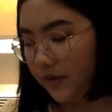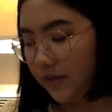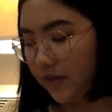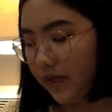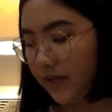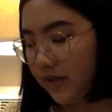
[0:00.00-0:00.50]

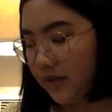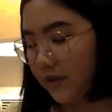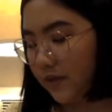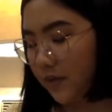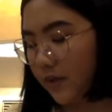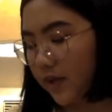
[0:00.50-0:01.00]
The answer,
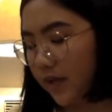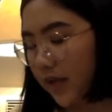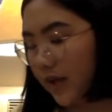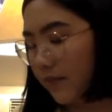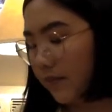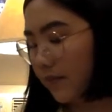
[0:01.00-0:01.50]
when it
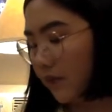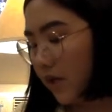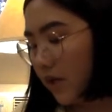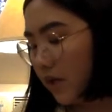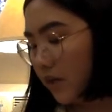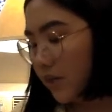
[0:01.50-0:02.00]
came,
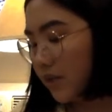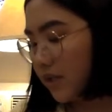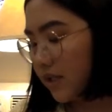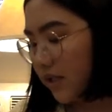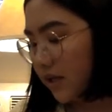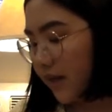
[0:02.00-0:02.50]
was
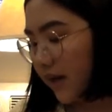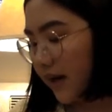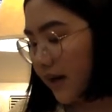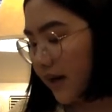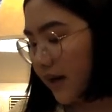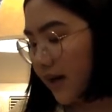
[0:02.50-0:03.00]

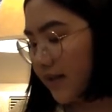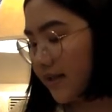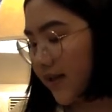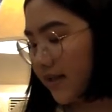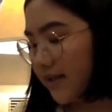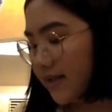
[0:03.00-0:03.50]
nearby, as
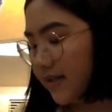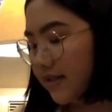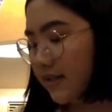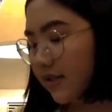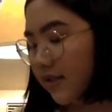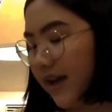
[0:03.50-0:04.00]

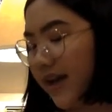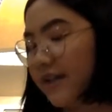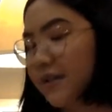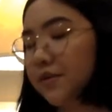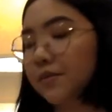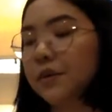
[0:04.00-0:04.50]
accidental as the